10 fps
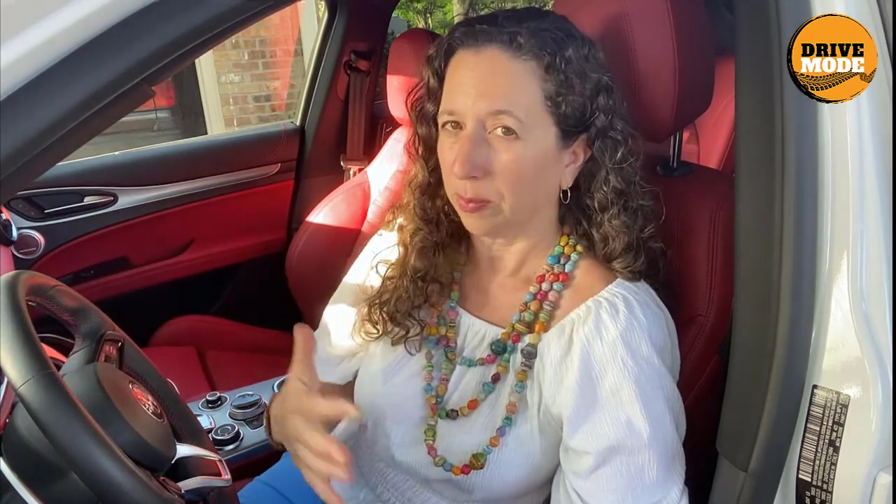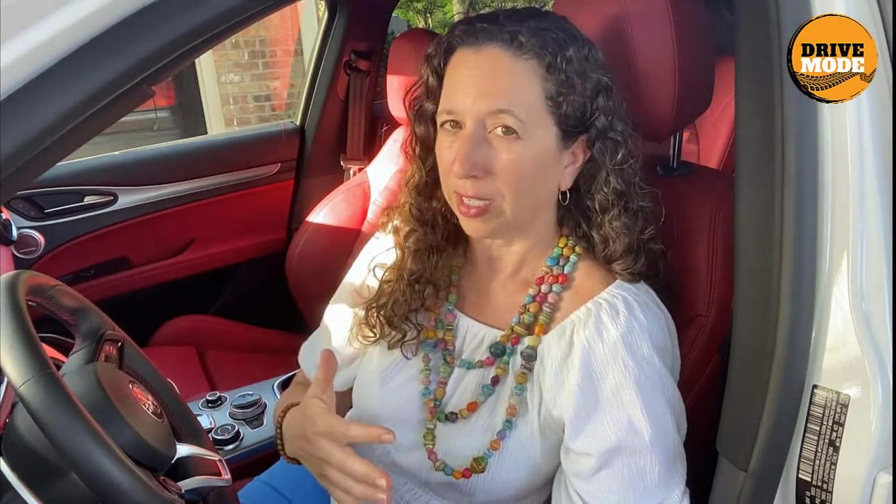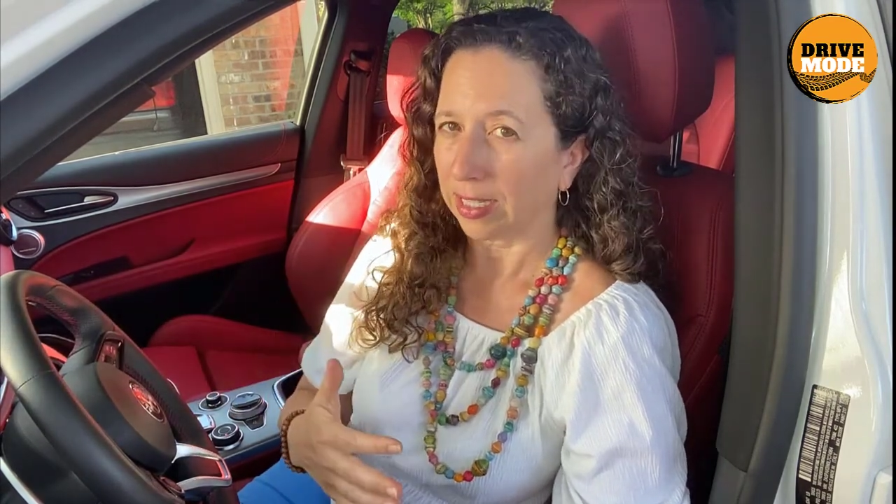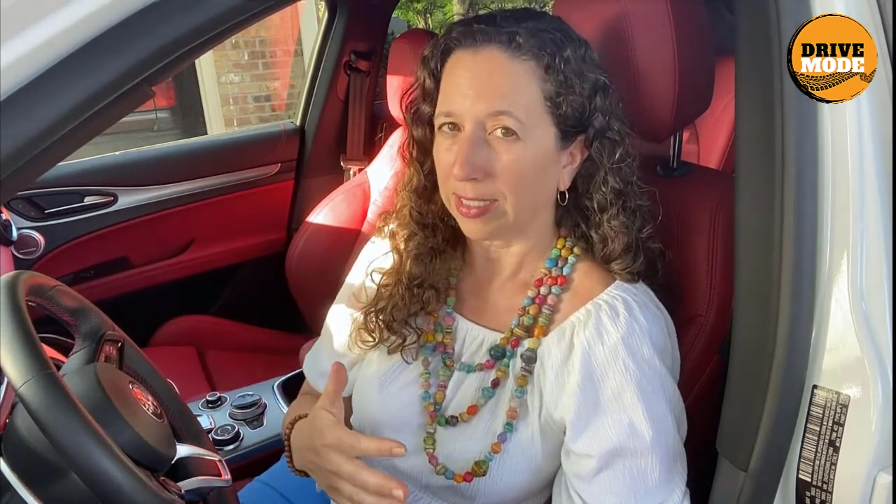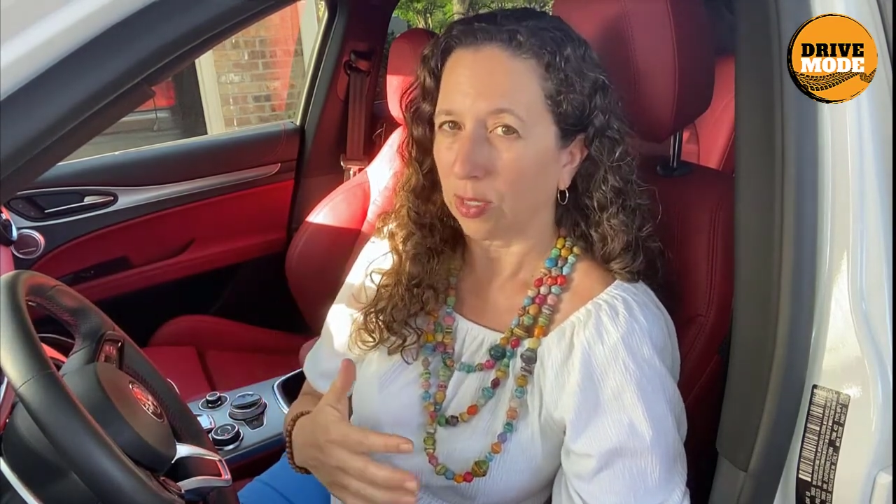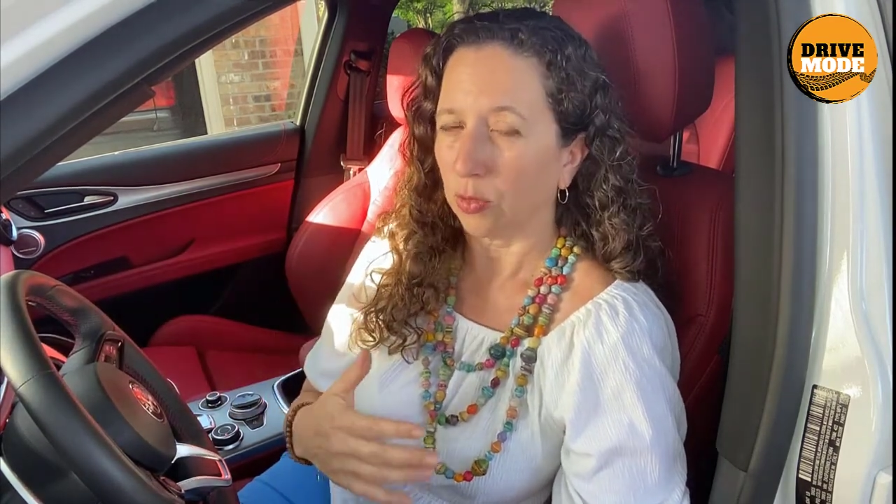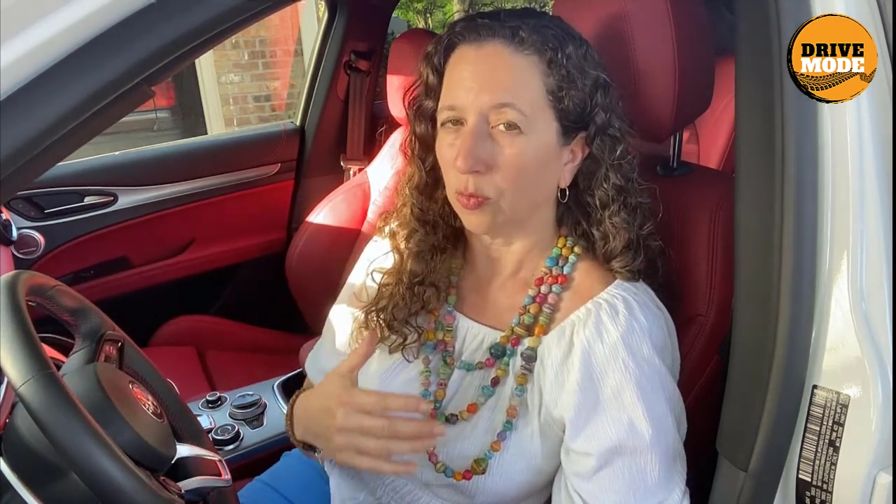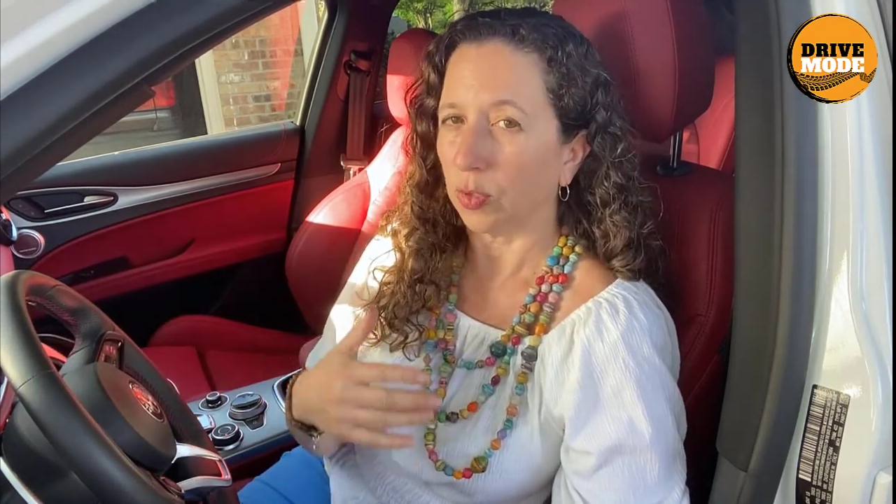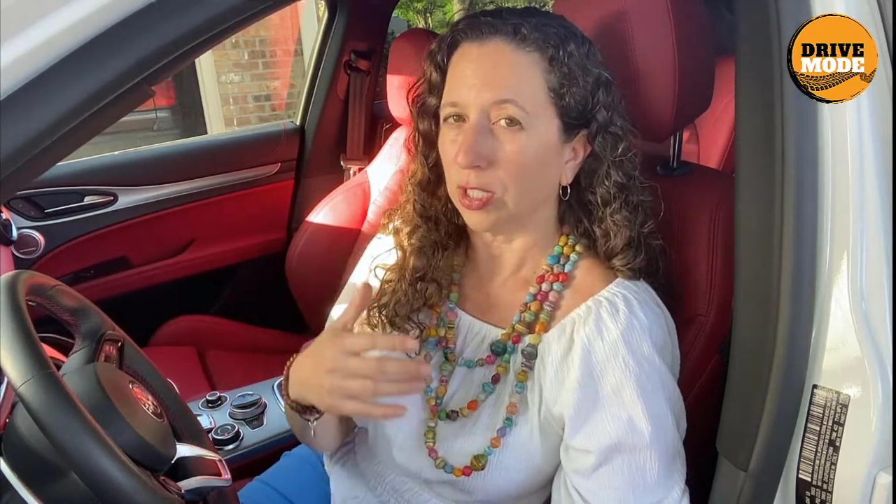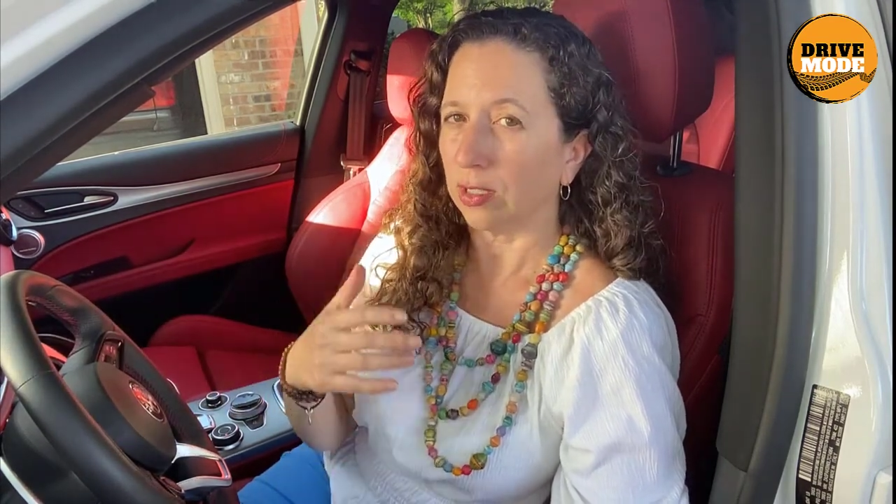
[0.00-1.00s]
blacked
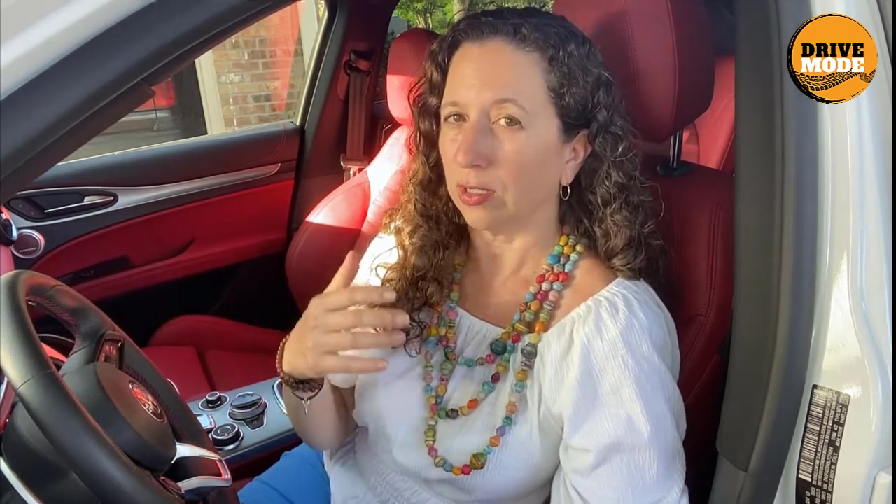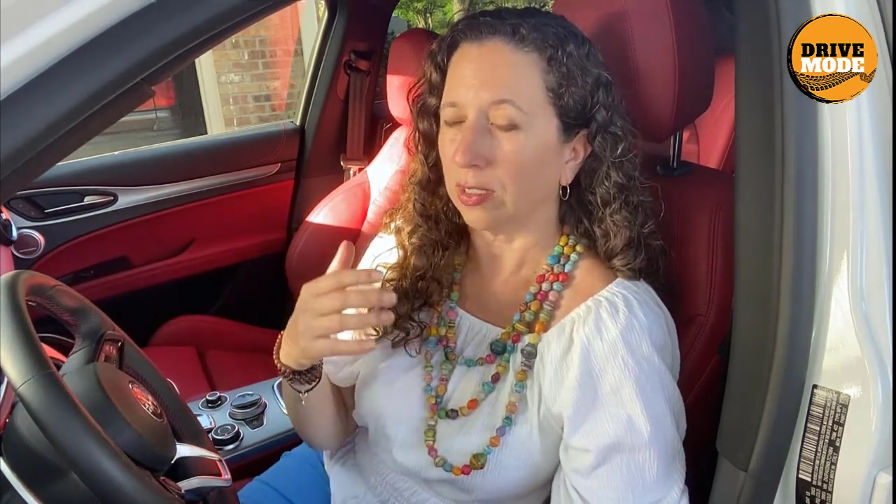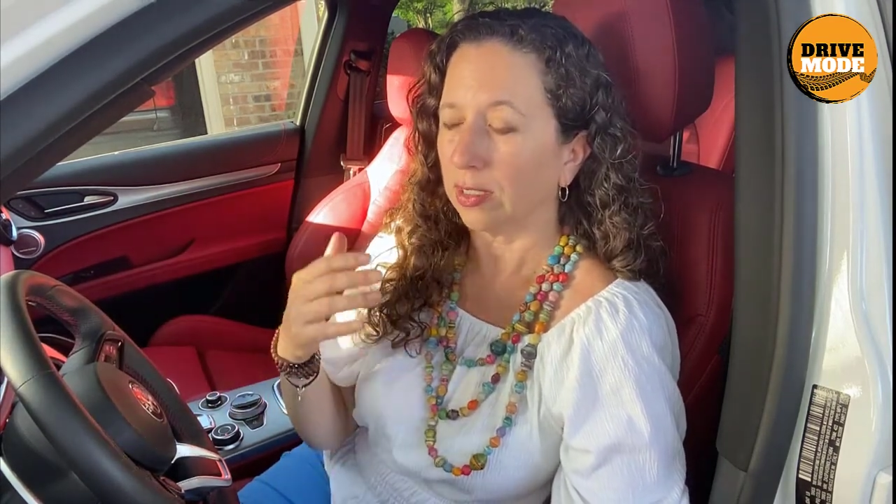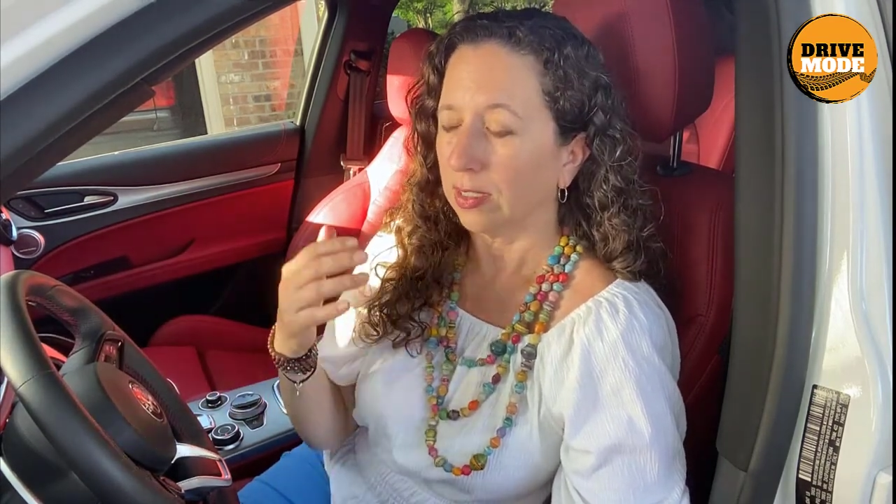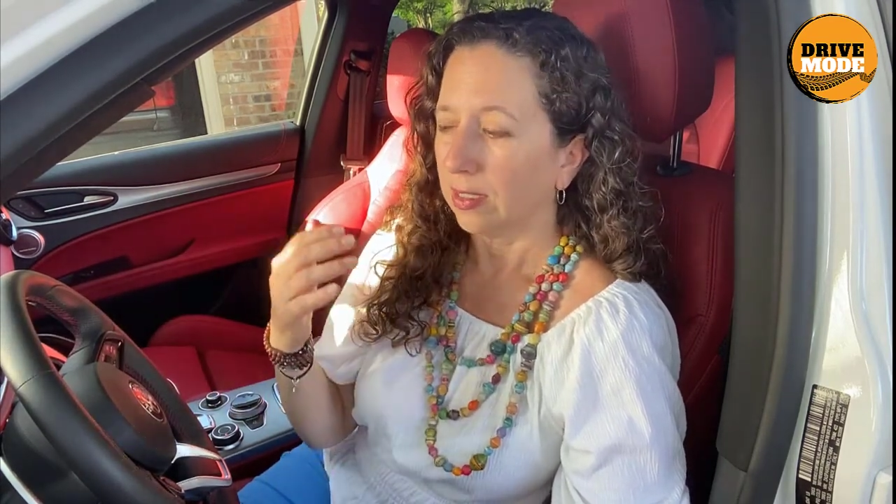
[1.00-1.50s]
out grille,